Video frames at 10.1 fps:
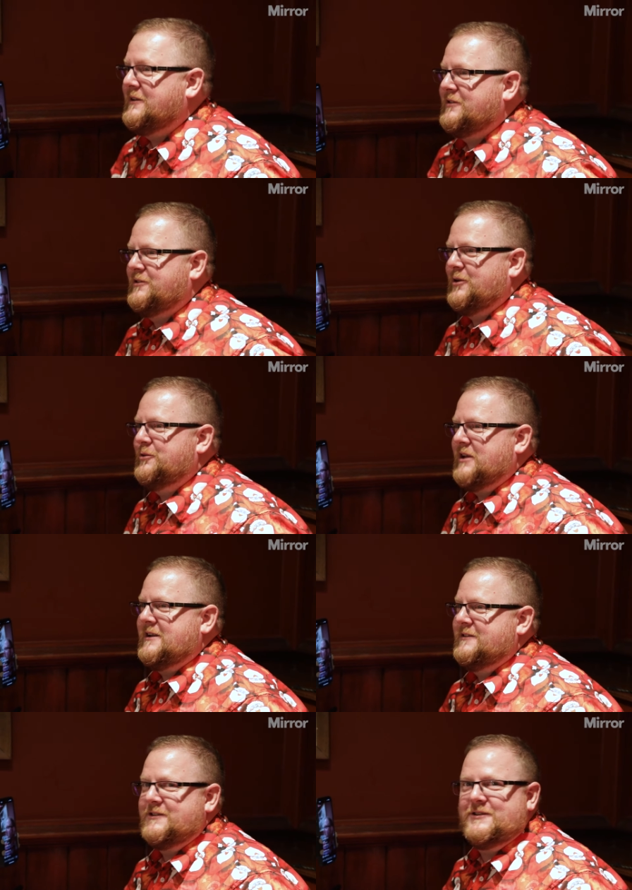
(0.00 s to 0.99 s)
minutes and 2
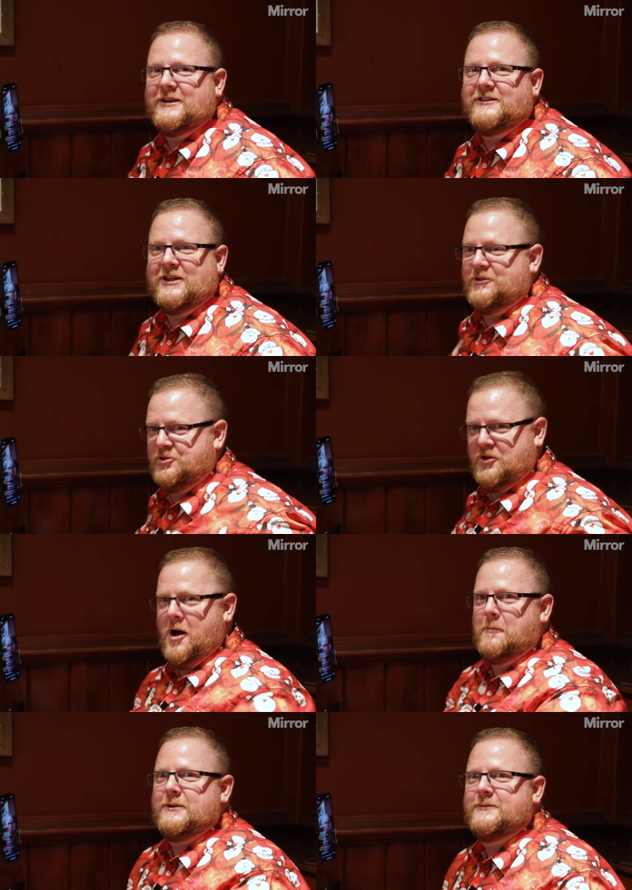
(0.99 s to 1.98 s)
seconds, and he said,
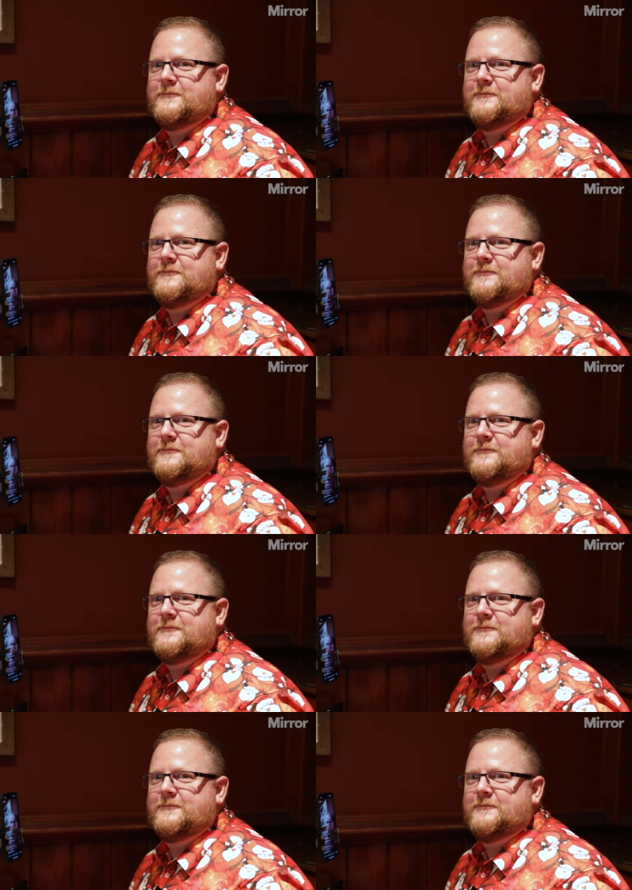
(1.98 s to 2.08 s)
stop.